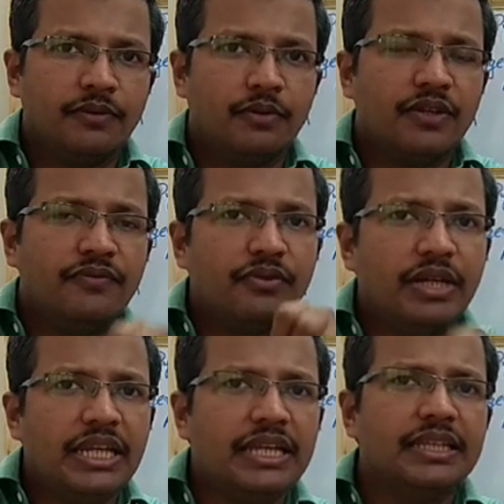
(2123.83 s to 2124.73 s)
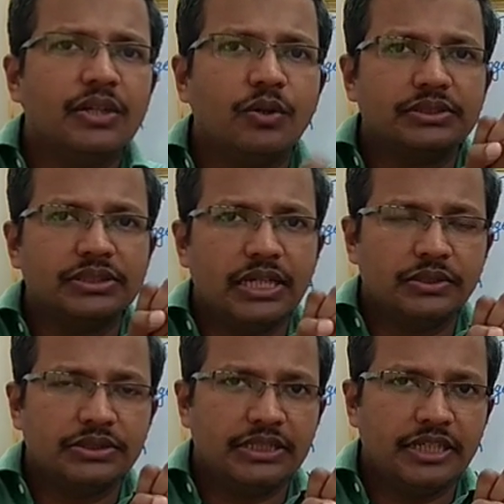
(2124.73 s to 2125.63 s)
Okay, freeing that
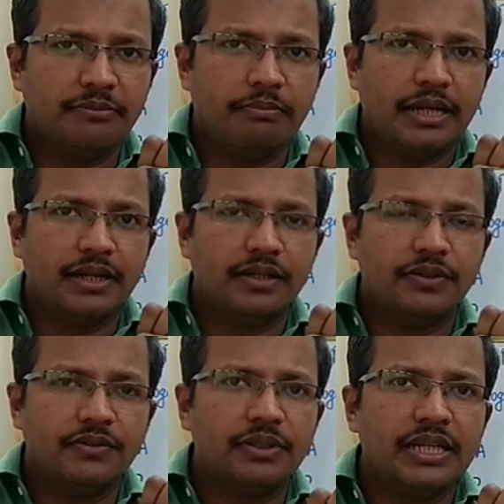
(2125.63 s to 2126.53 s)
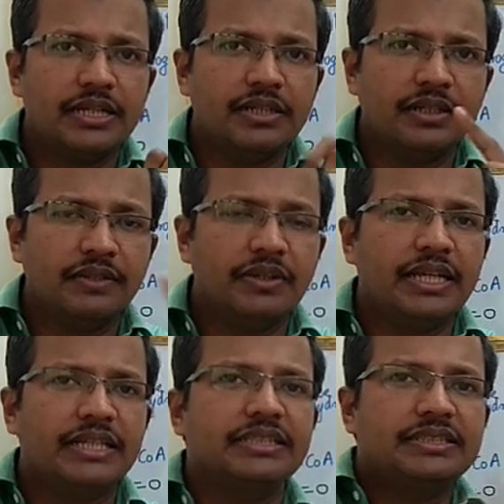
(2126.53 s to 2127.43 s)
oxaloacetate back so that we
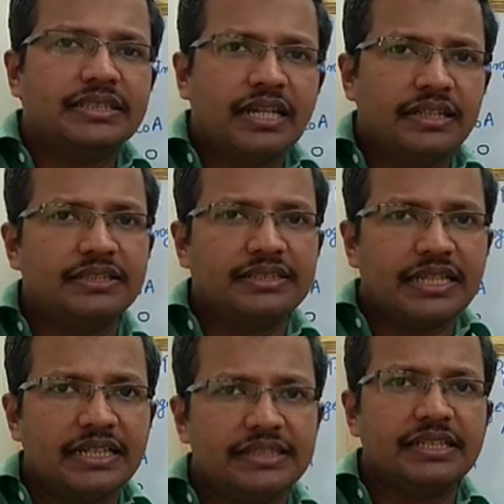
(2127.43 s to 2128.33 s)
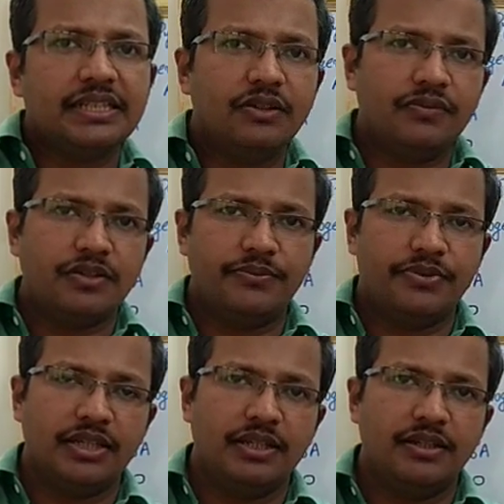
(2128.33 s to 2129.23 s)
can just start the second cycle of Krebs
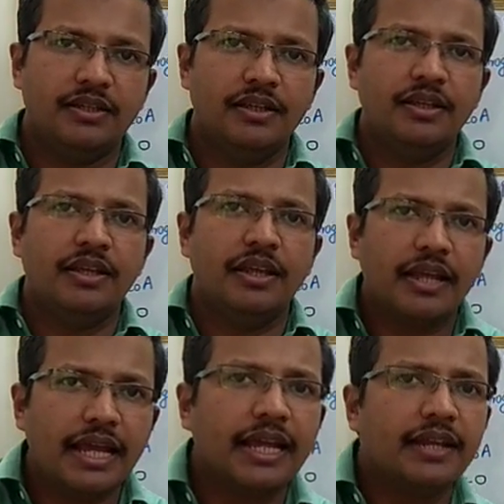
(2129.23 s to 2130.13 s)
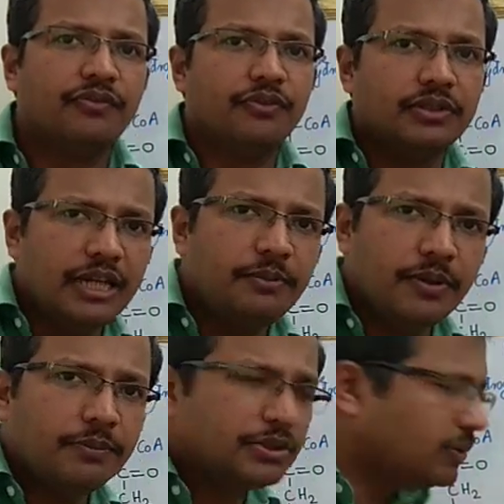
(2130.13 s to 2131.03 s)
cycle. And for that
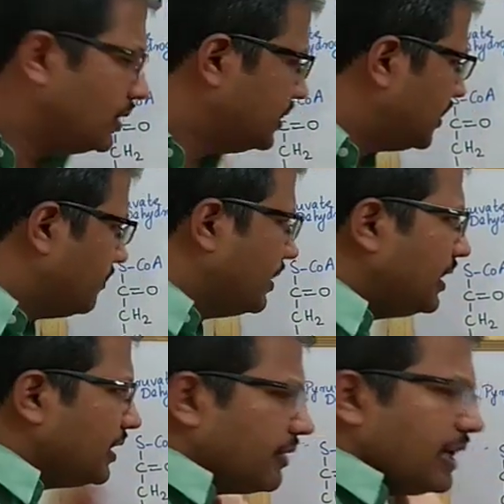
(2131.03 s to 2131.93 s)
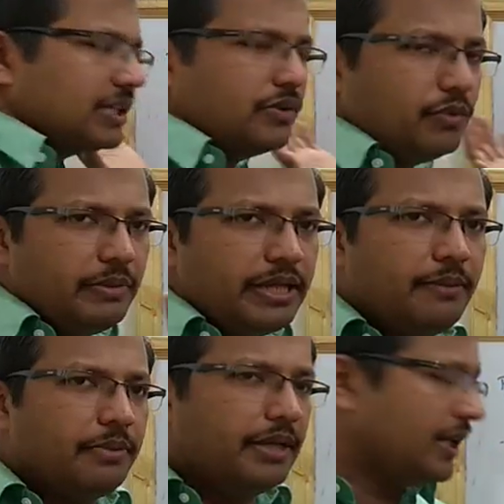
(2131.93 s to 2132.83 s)
purpose only the remaining reaction will be
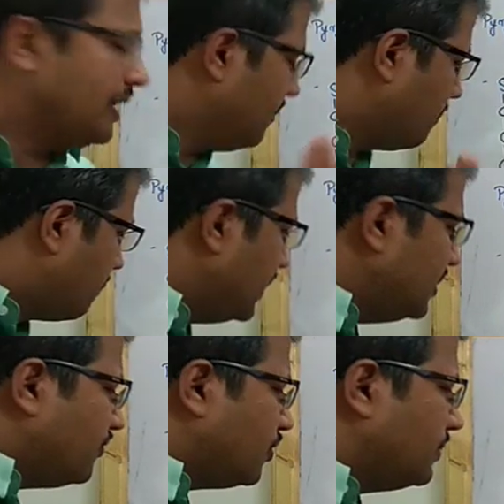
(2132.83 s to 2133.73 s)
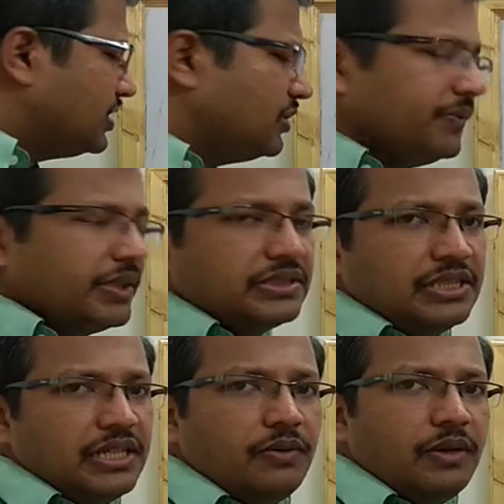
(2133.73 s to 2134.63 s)
happening. By the formation of
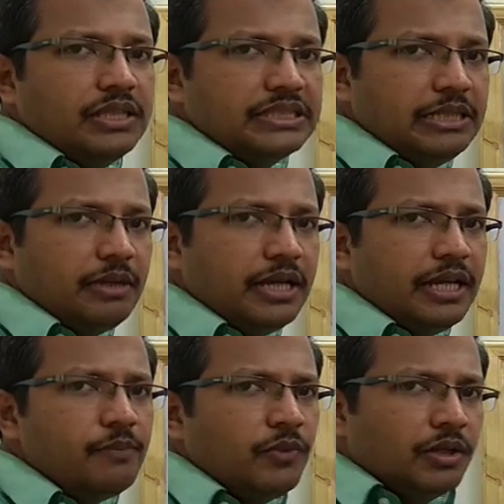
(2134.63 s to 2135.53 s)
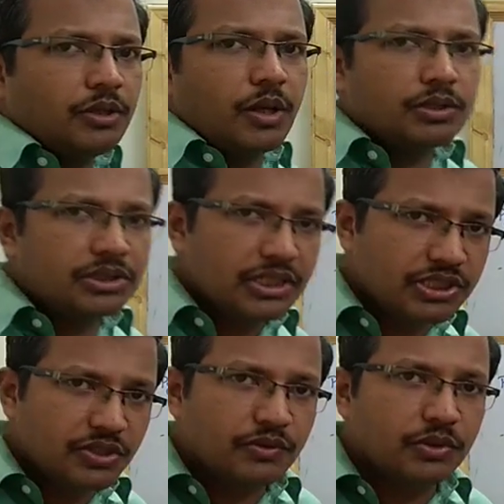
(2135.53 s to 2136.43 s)
succinyl coenzyme A, the
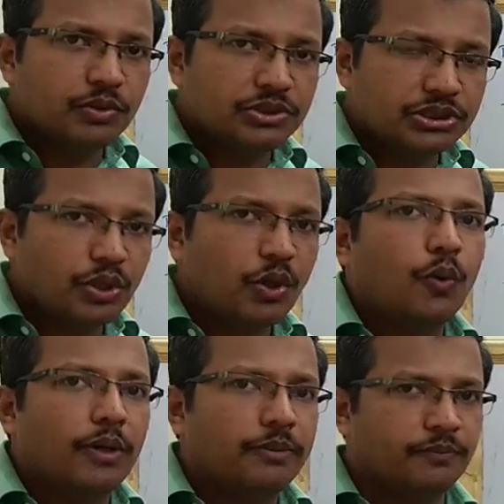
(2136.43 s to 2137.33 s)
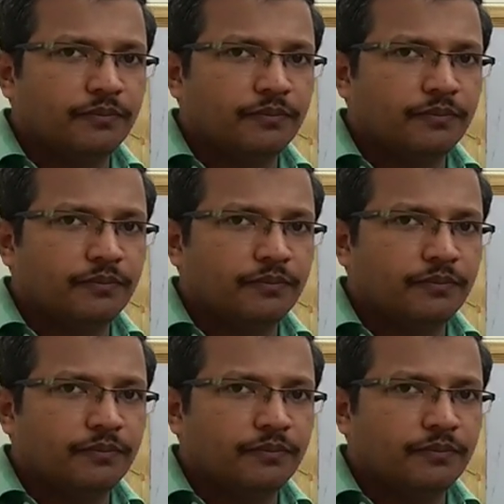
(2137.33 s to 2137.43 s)
oxidation of glucose is over.